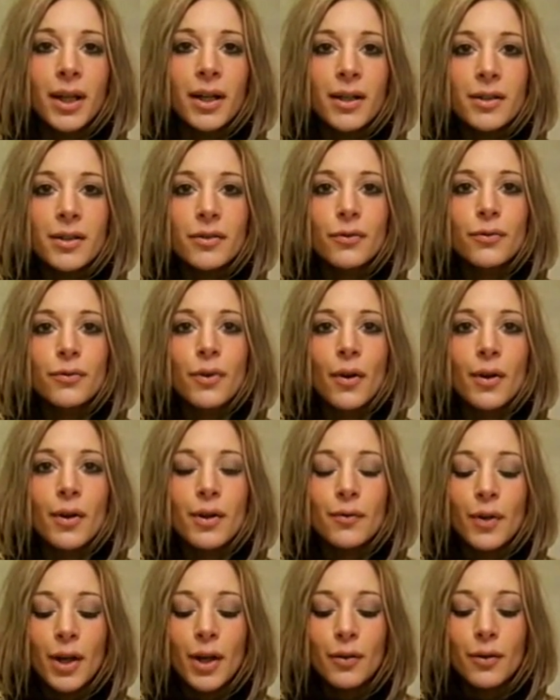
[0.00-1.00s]
It's very
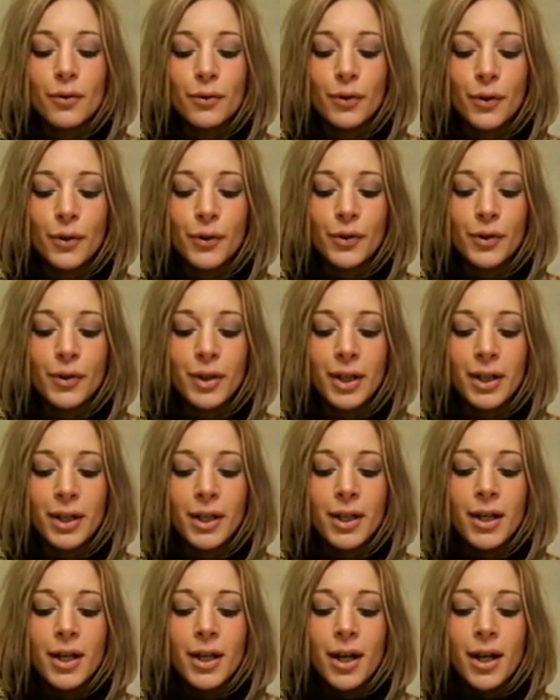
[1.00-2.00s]
frosty.
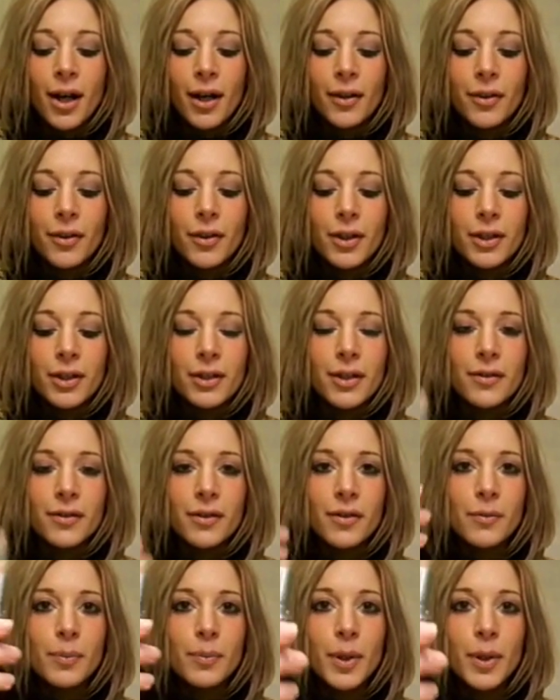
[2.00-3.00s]
I think this
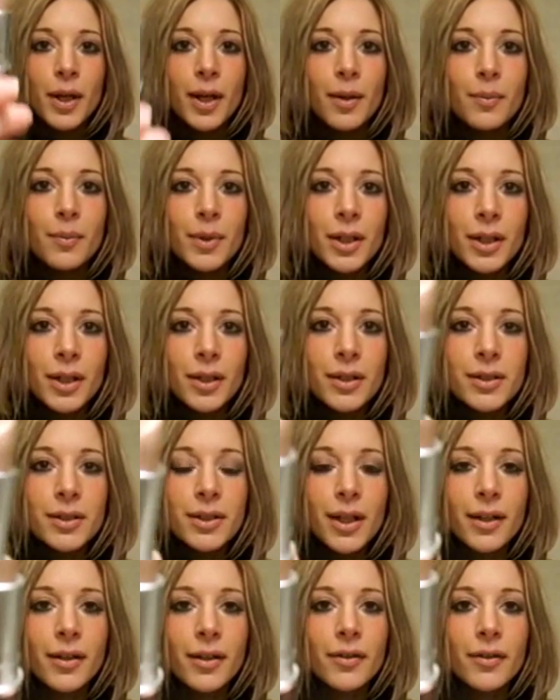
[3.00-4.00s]
is permanent,
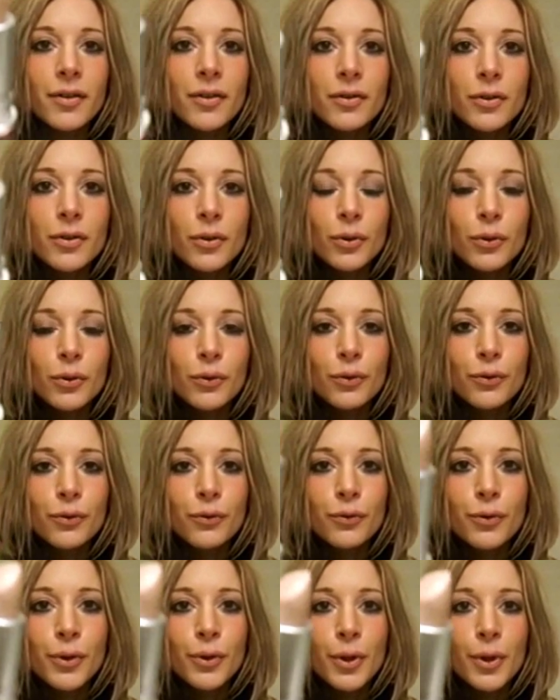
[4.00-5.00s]
and this is called
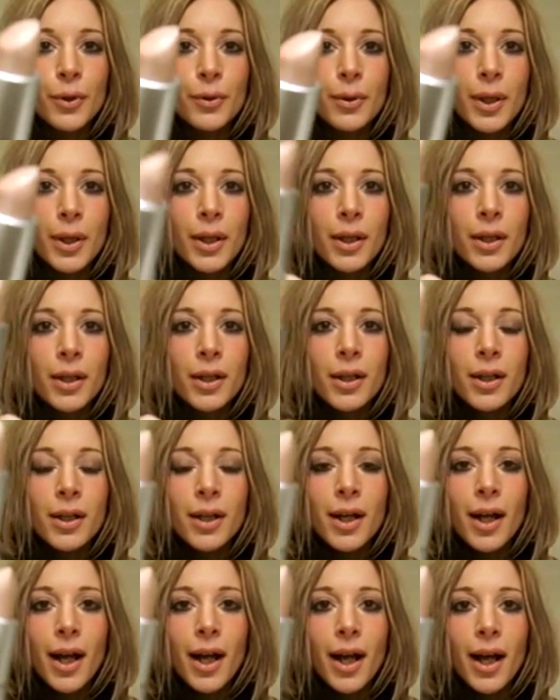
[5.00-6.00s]
Frou.
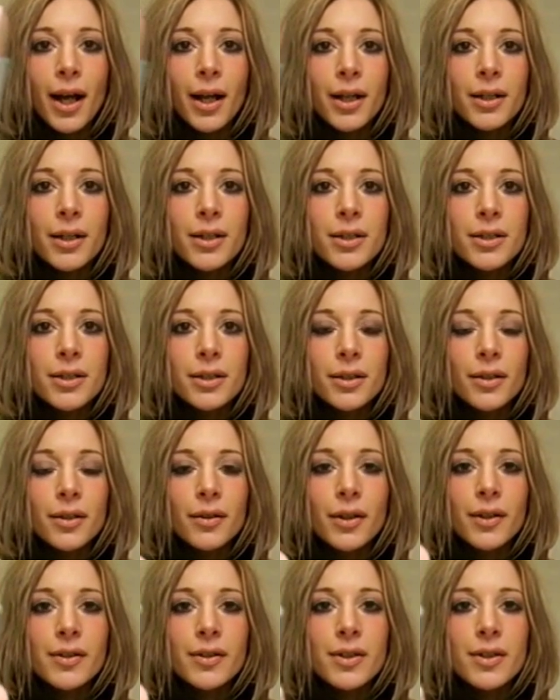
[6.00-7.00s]
And
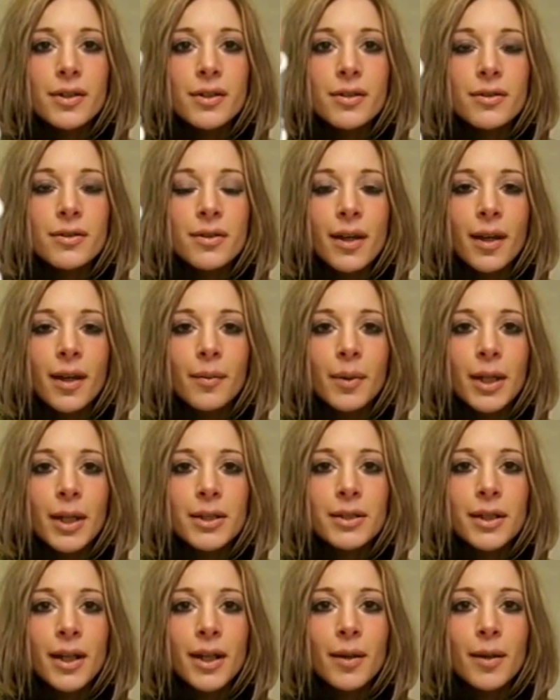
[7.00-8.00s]
this is the same
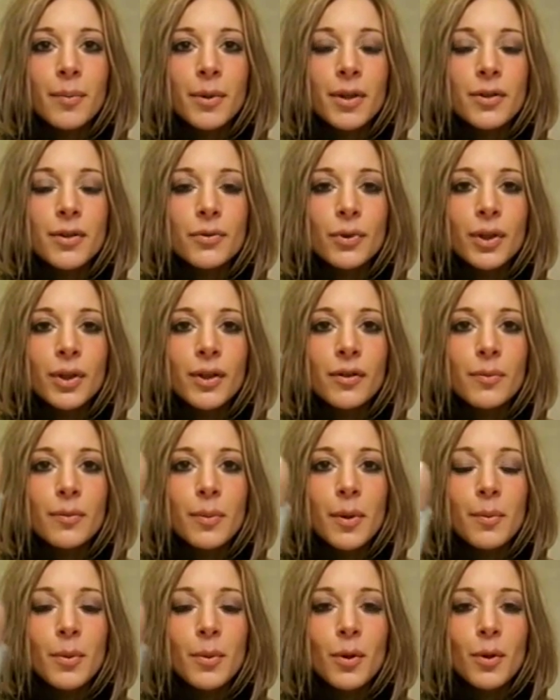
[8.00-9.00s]
idea, but this one is a
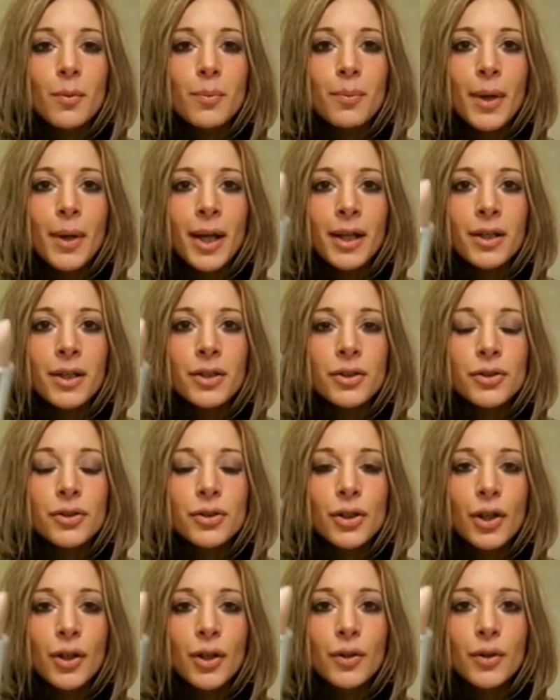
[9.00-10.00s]
bit more beige
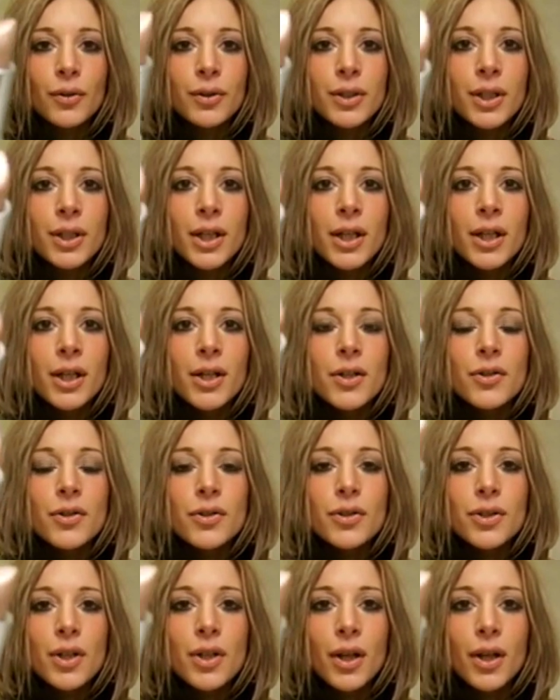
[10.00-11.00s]
toned.
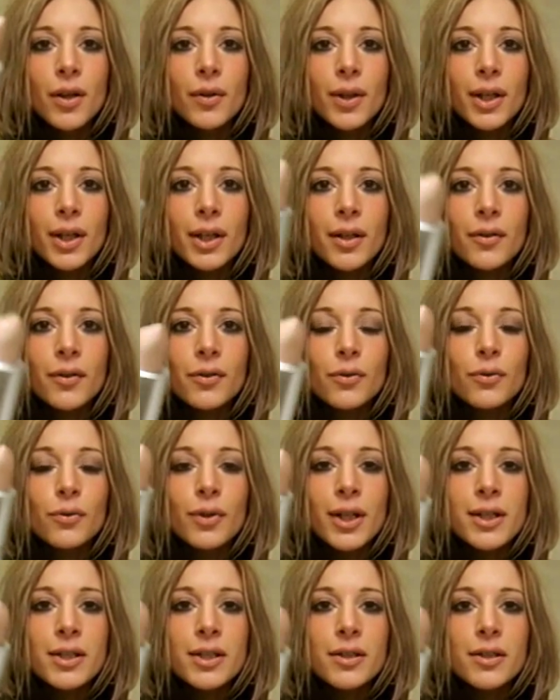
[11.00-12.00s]
So it gives a
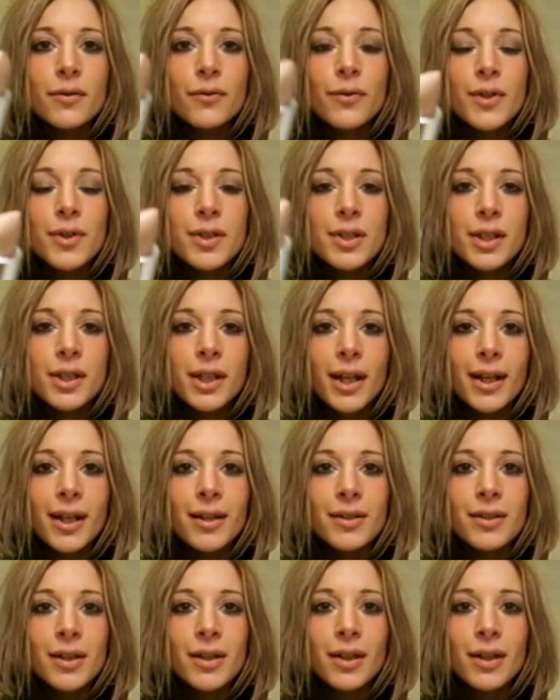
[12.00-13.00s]
really
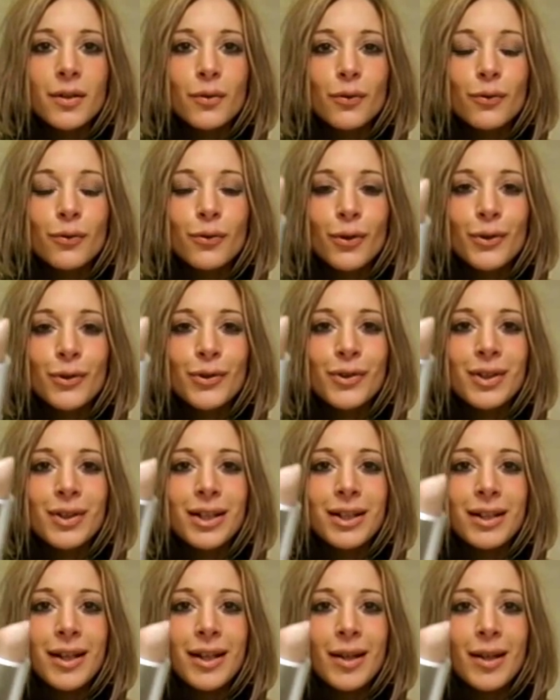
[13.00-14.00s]
sophisticated frosty
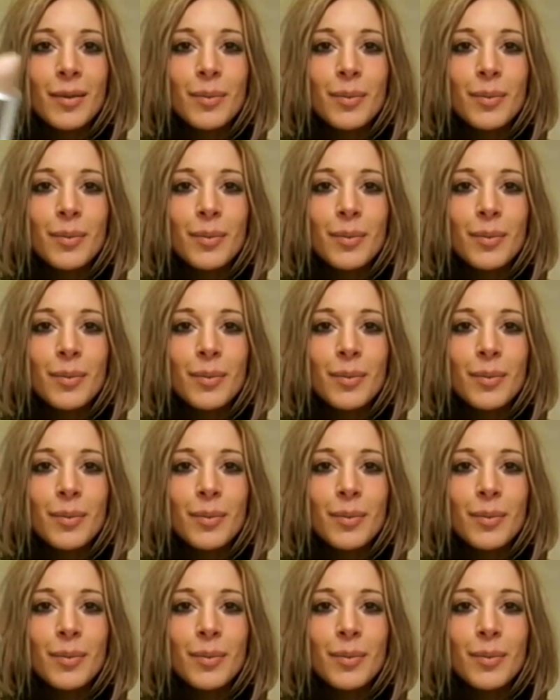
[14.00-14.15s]
lip.